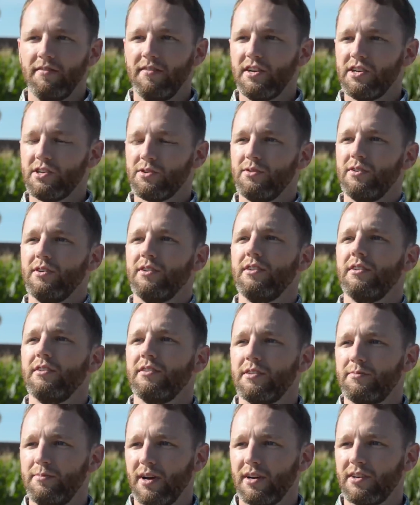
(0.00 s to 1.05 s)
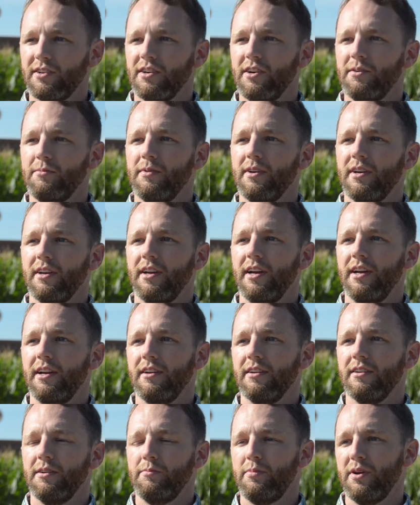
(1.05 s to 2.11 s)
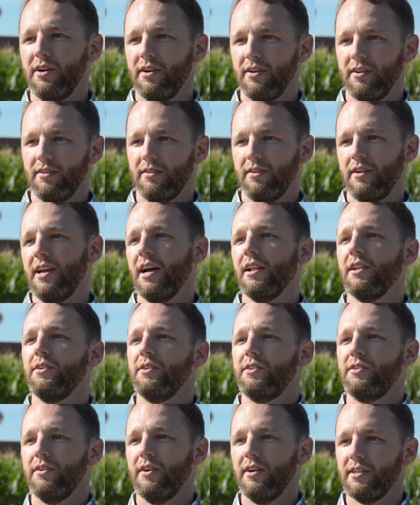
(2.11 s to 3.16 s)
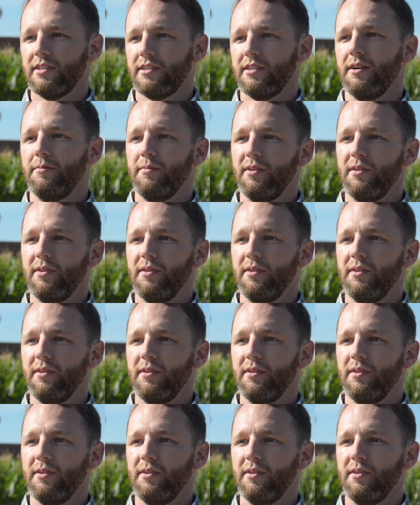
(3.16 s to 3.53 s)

visual spectrum, it'll appear yellow to us.